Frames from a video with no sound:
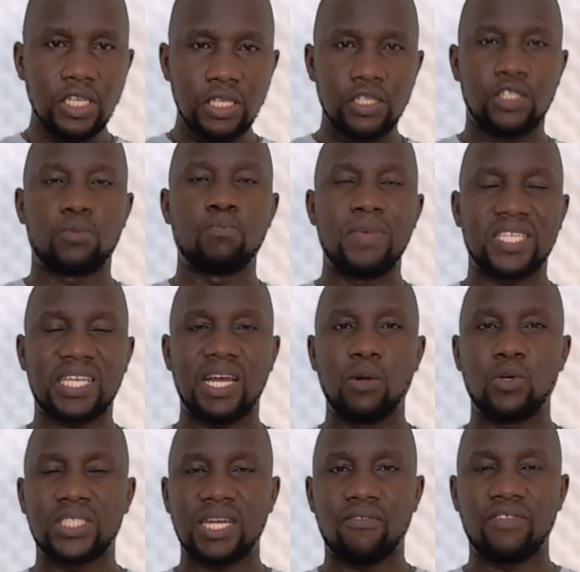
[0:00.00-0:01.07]
is basically
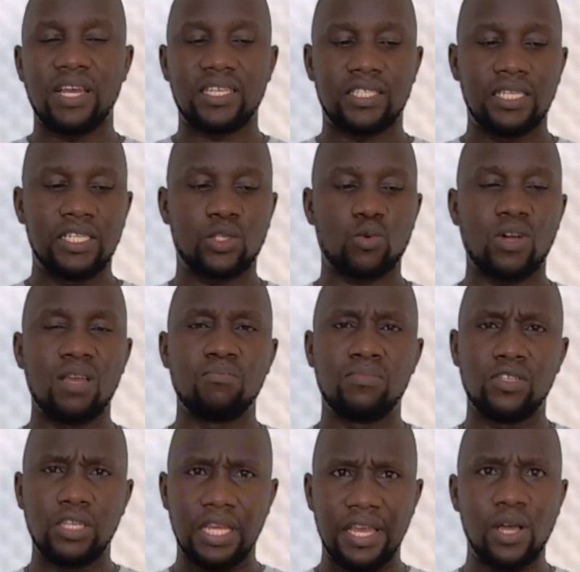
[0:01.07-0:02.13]
what I've just
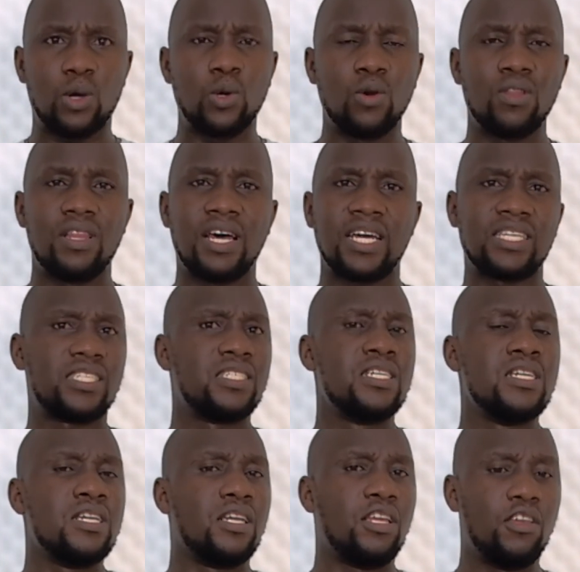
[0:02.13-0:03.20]
described. Include that
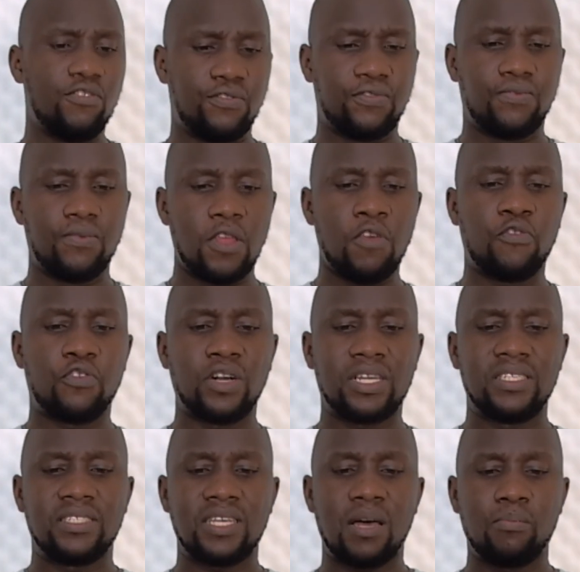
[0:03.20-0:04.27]
if for
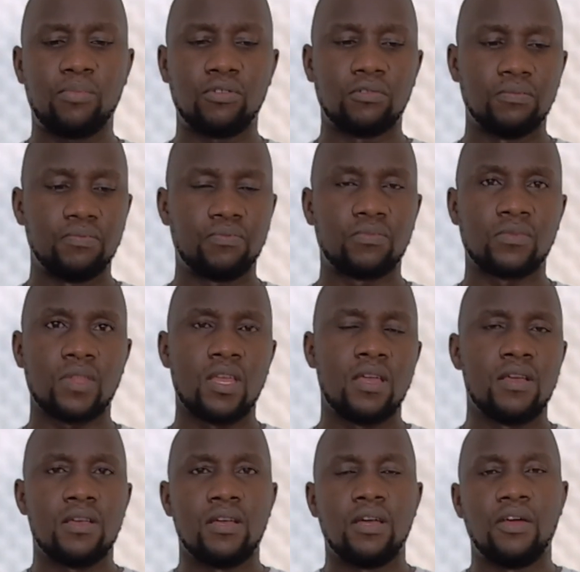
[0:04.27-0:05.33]
example,
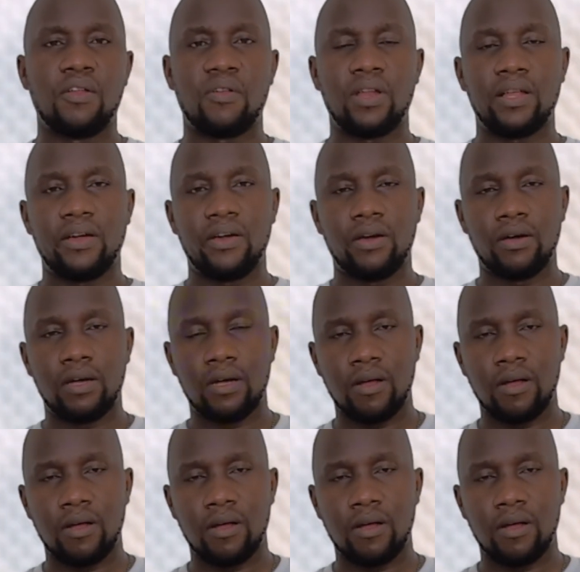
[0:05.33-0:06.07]
if